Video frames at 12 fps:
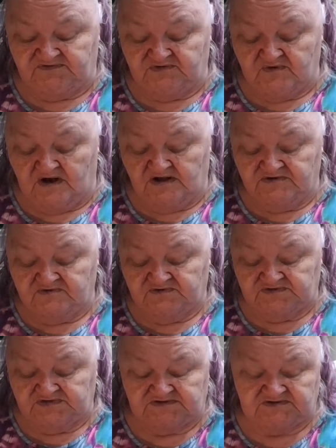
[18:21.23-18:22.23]
you all
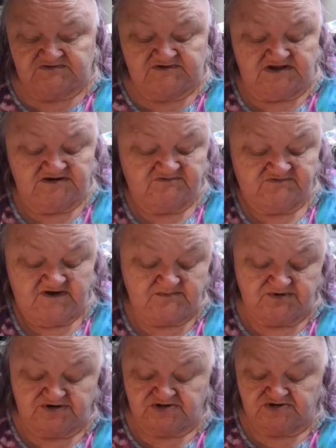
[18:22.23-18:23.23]
used this kind of
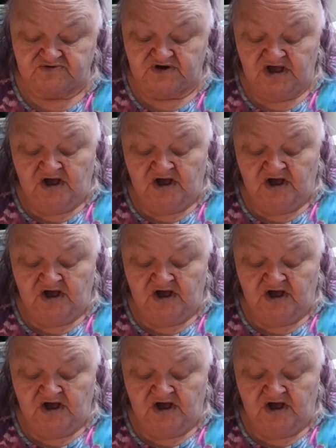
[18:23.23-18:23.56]
fabric glue?